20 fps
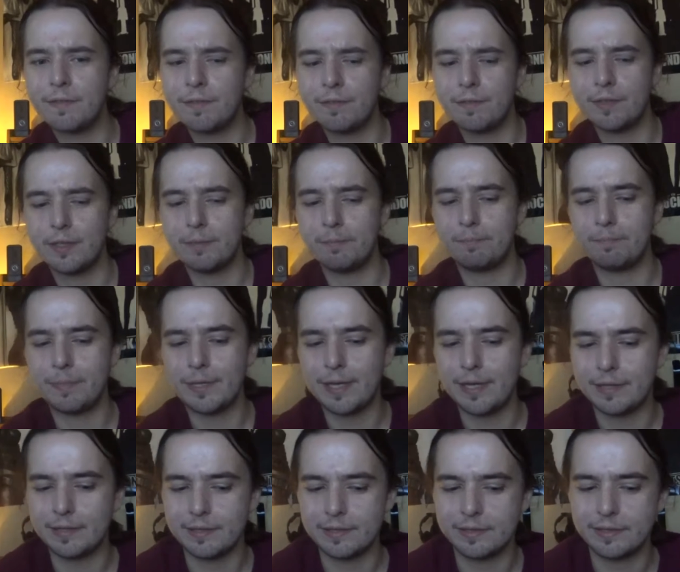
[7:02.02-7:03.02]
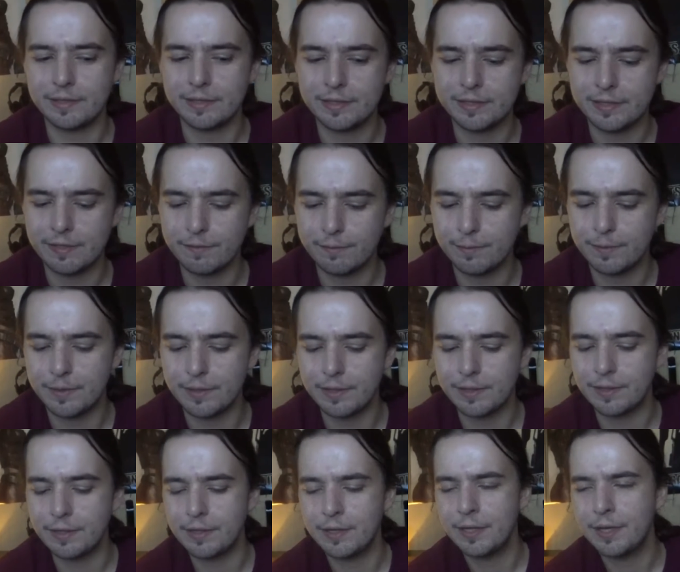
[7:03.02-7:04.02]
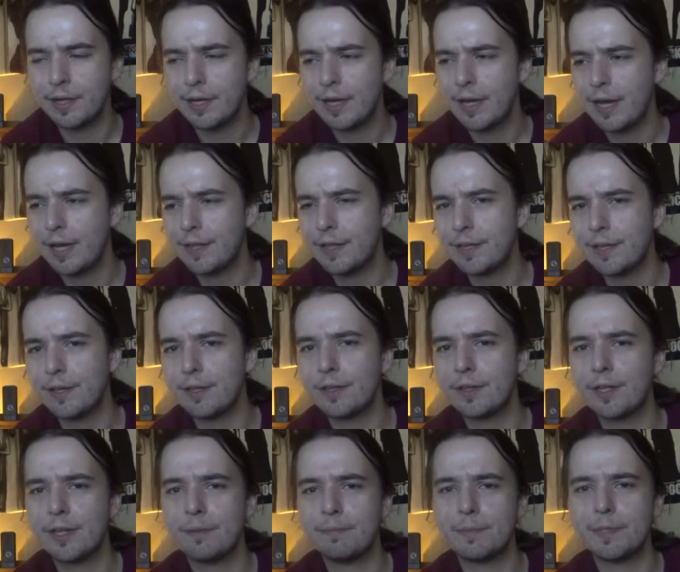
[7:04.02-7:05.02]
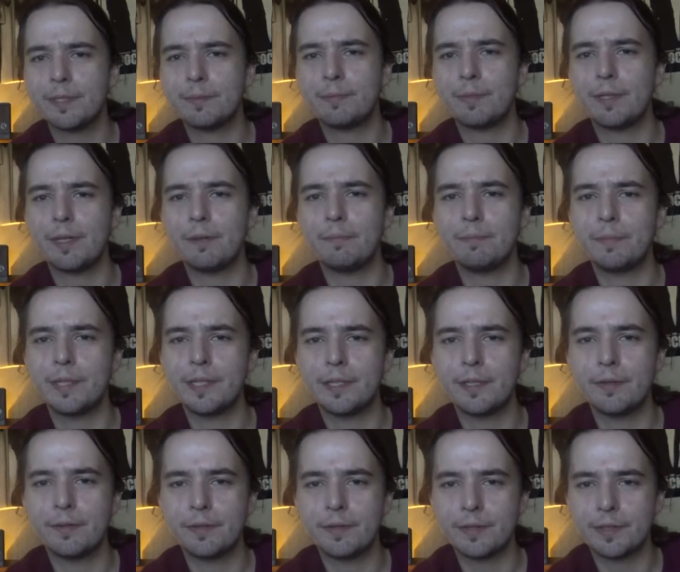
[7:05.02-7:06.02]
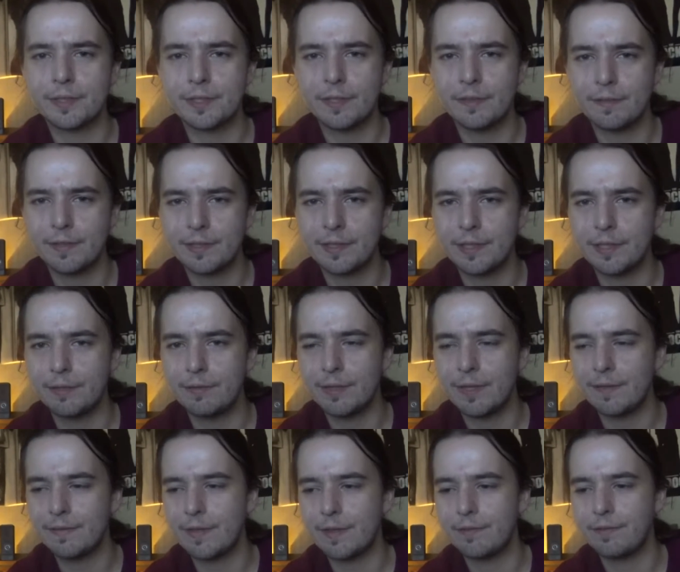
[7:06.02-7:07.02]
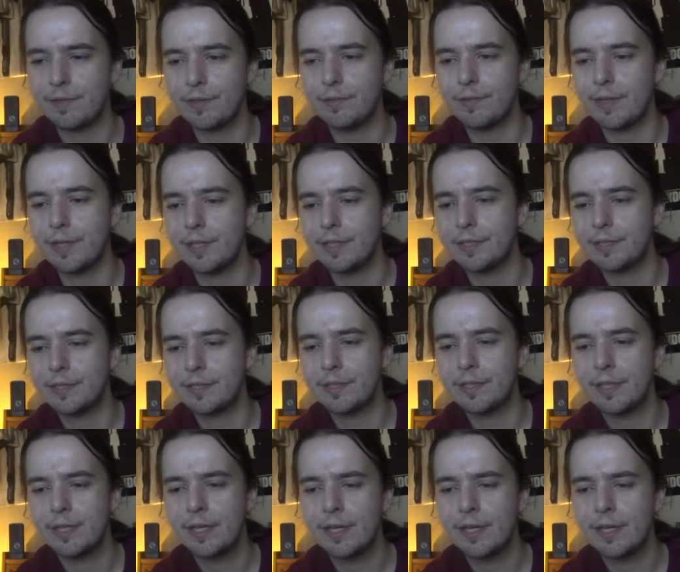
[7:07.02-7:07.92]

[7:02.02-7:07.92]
and really bad DC stuff, where I think other companies put out mediocre stuff because they don't have that free range.